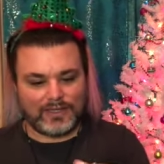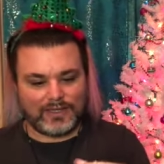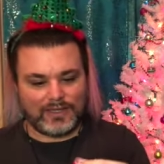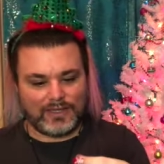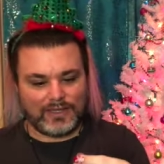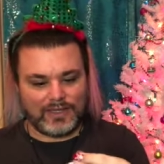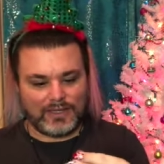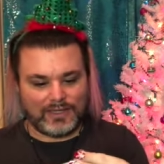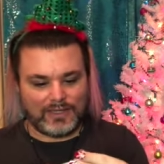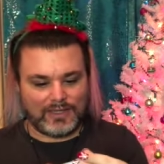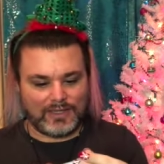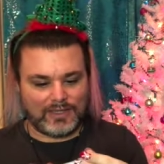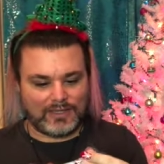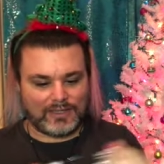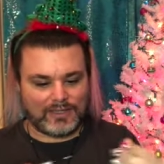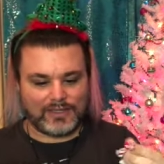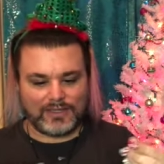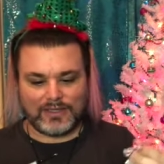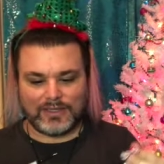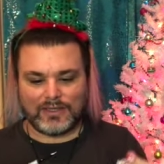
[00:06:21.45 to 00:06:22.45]

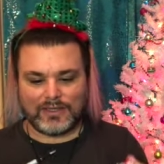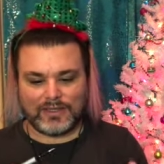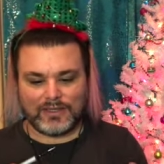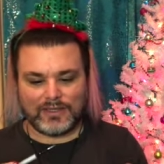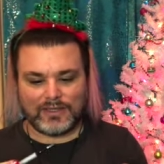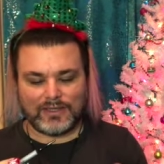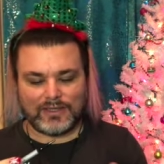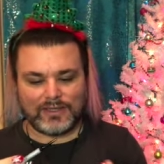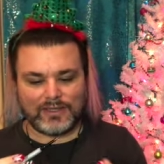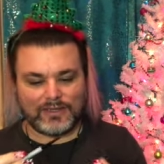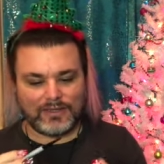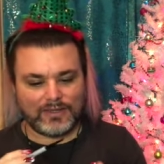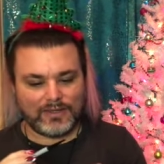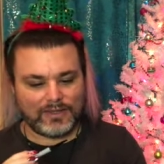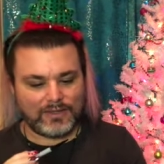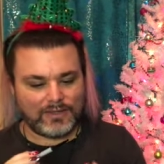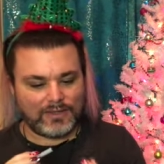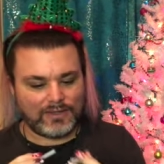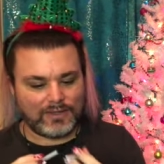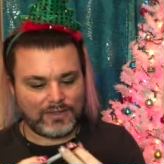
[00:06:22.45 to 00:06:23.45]
and
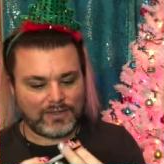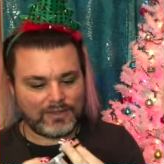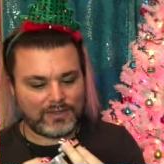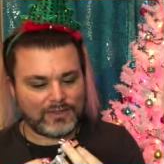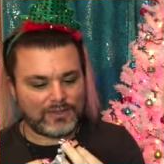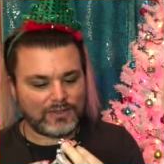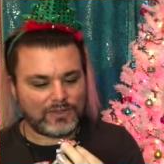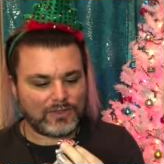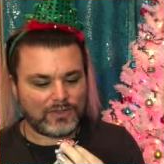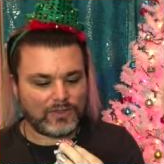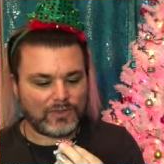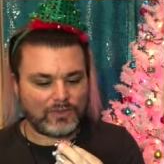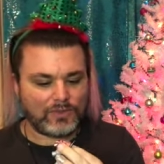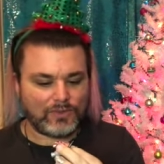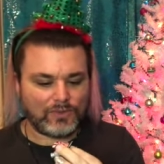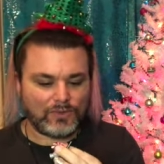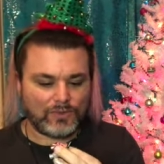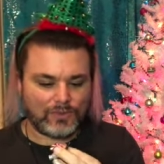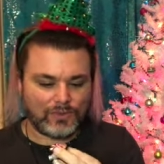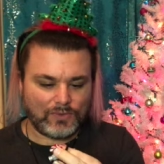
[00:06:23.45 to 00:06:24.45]

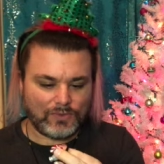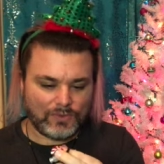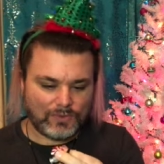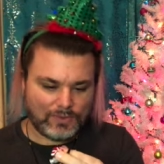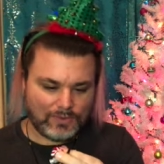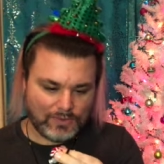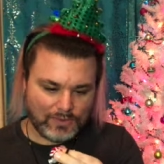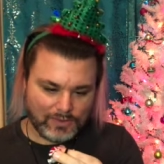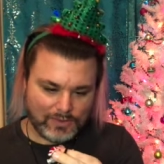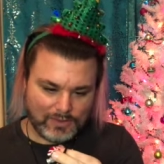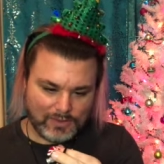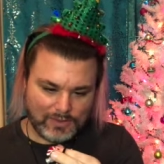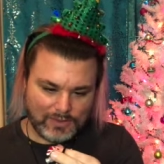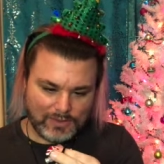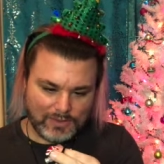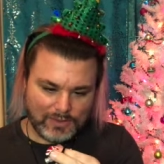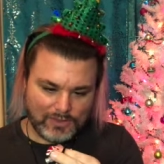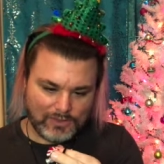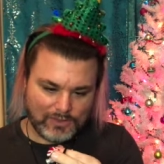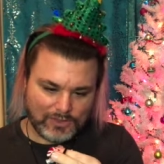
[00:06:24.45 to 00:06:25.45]
so
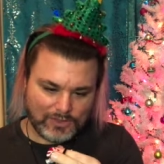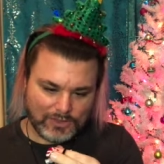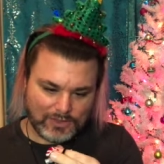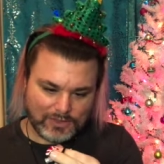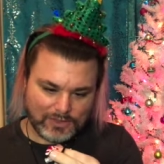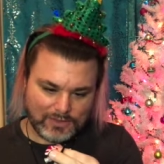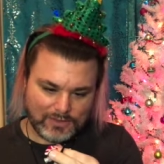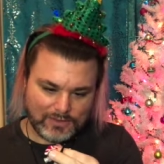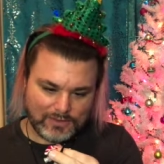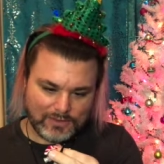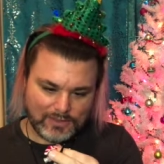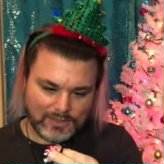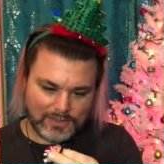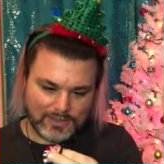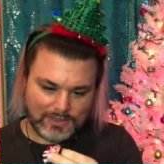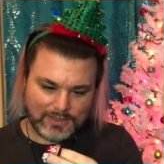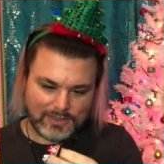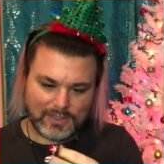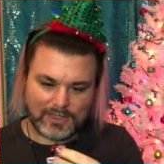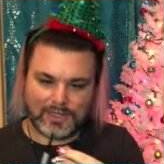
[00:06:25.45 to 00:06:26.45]
you just
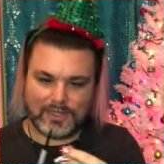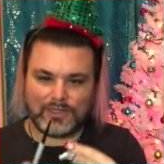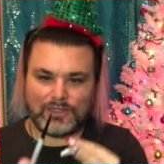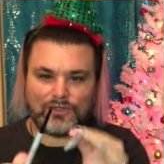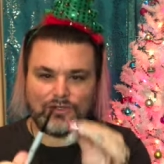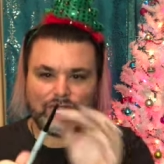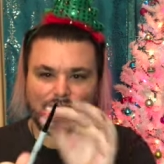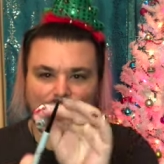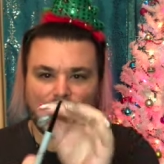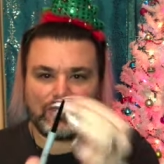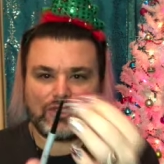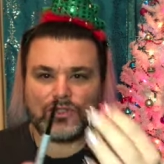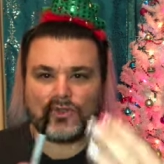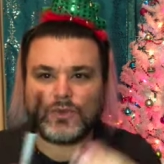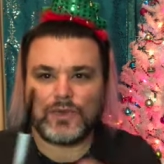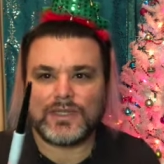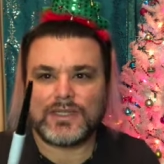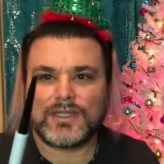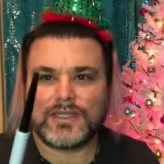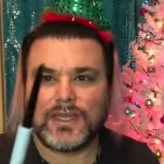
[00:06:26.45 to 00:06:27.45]
this is the kind you just
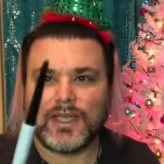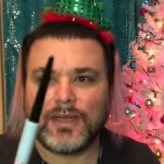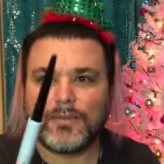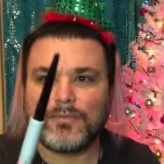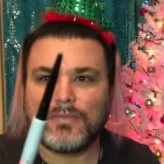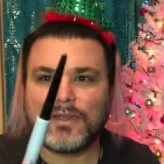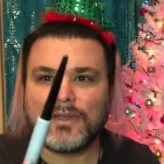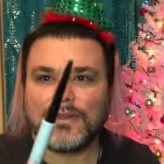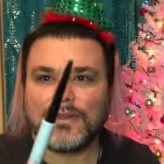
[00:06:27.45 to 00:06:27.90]
twist up.